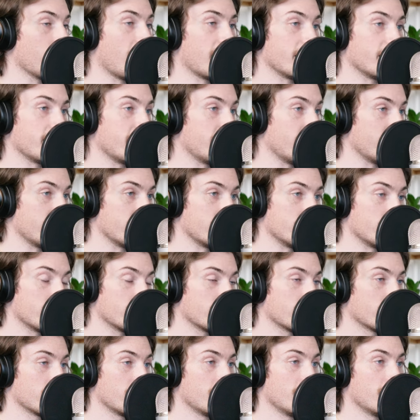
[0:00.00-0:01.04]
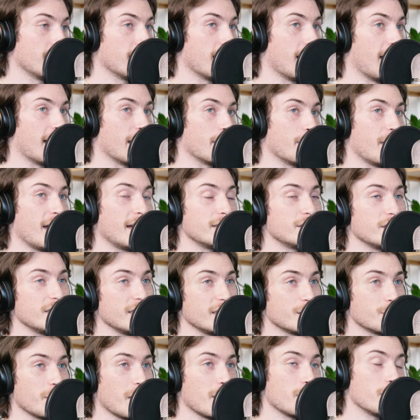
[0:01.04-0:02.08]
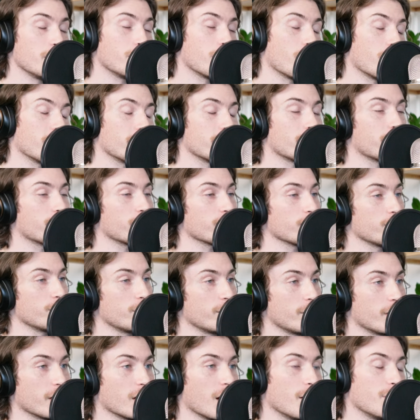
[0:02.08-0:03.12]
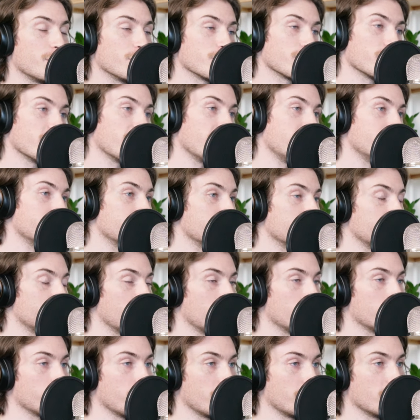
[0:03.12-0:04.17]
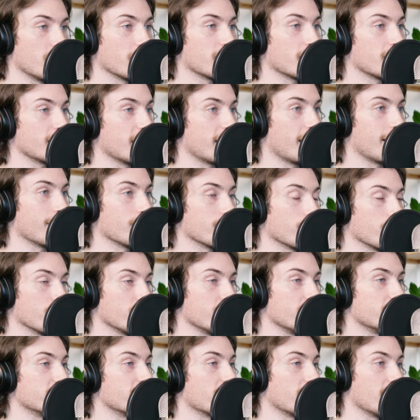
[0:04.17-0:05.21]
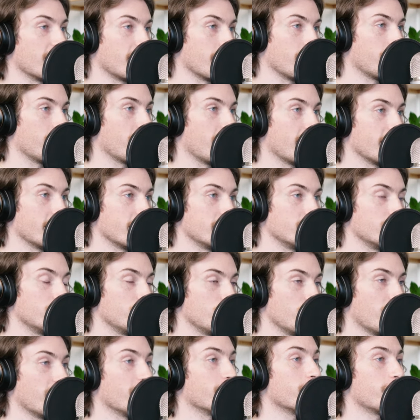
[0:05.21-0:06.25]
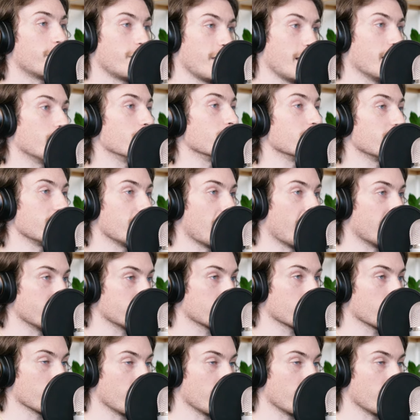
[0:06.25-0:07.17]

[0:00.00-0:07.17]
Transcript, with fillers: had kids. I imagine he's maybe gone through a couple relationships, but nothing that ever really solidified into a family esque